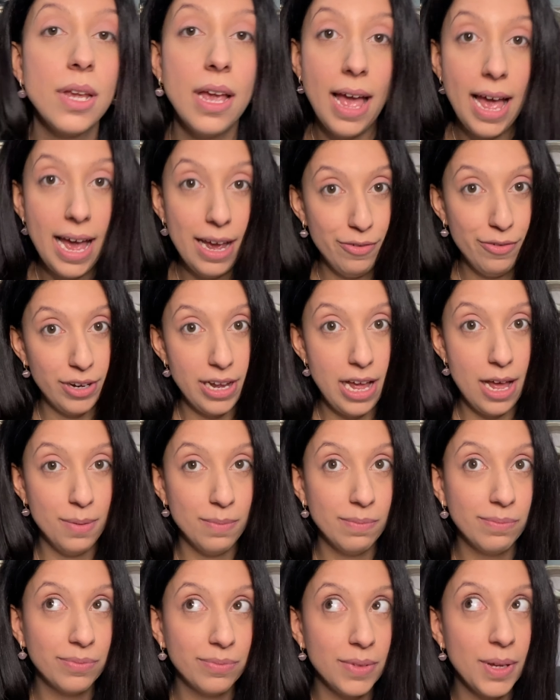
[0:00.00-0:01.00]
I forgot,
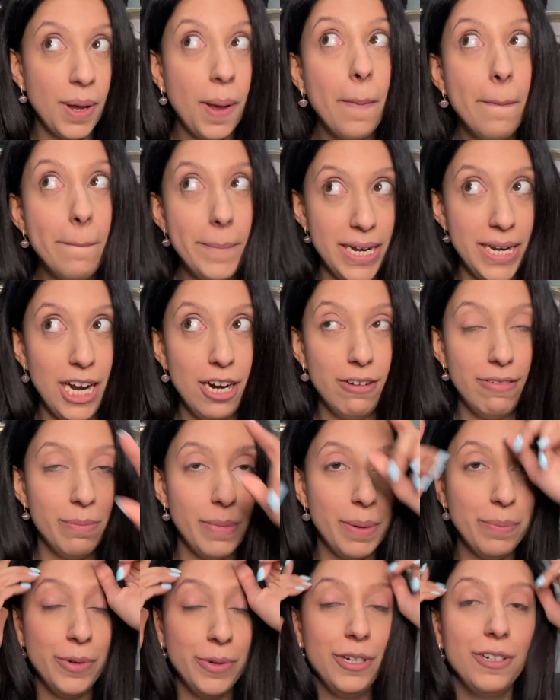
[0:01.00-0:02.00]
but now I
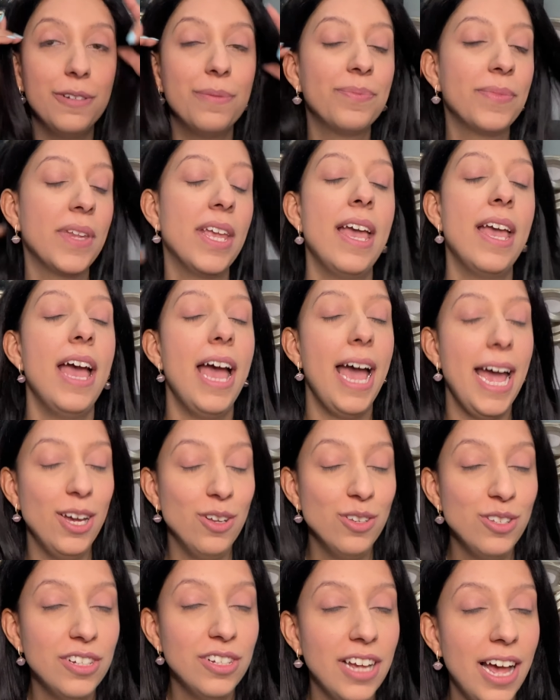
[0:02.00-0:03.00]
remembered. I
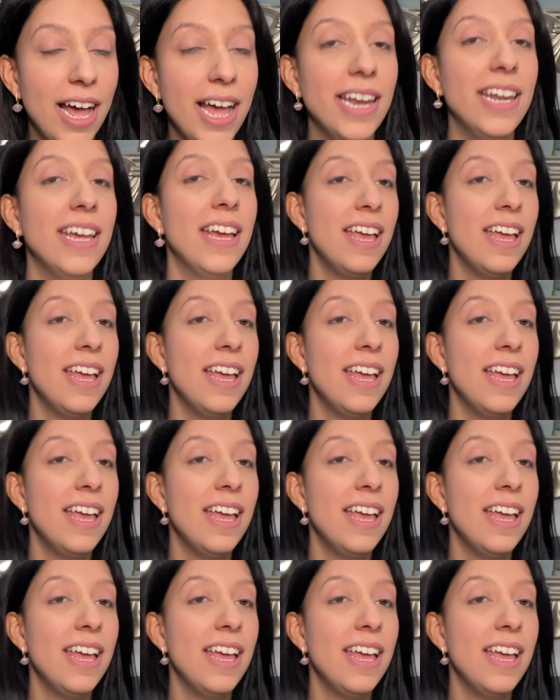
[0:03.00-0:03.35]
also got